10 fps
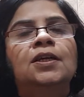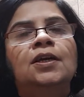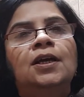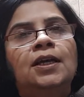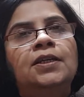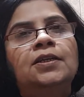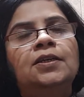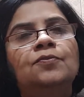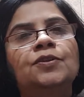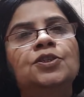and
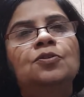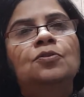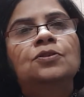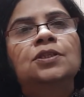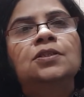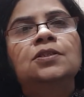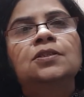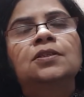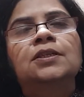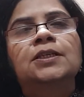which
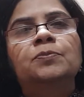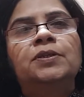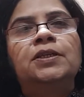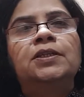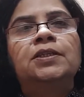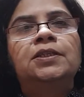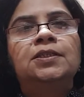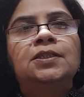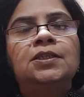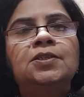causes respiratory
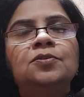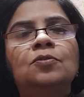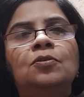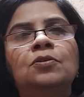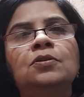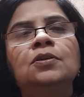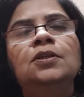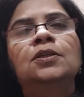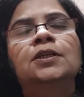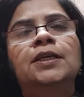disease or
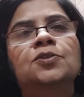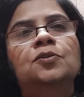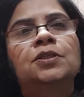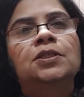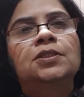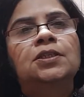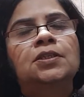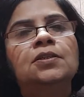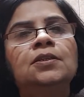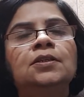
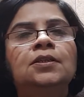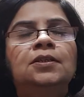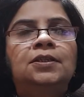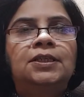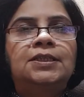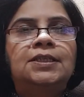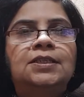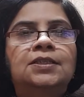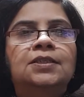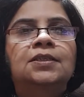gastrointestinal
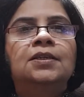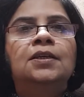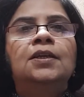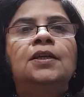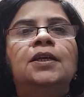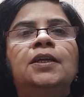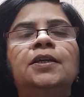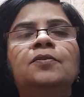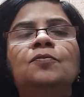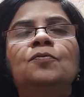disease.
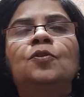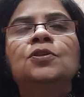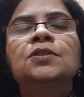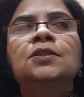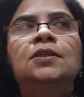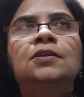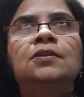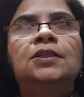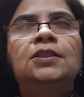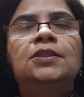It was
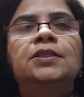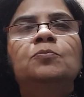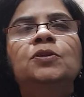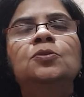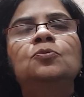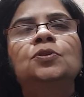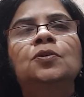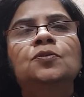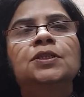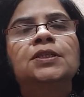in December
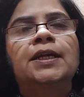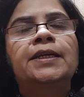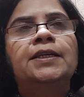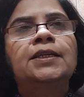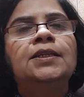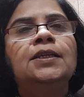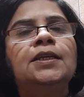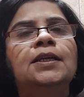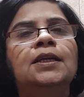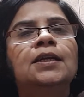2019,
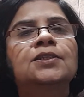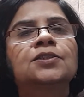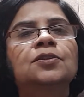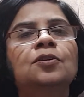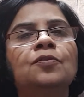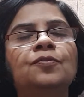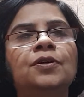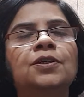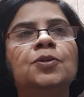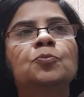a cluster of
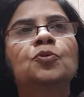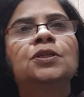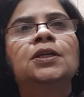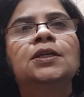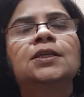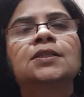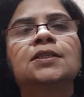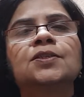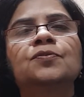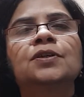pneumonia
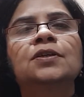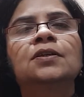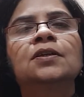cases were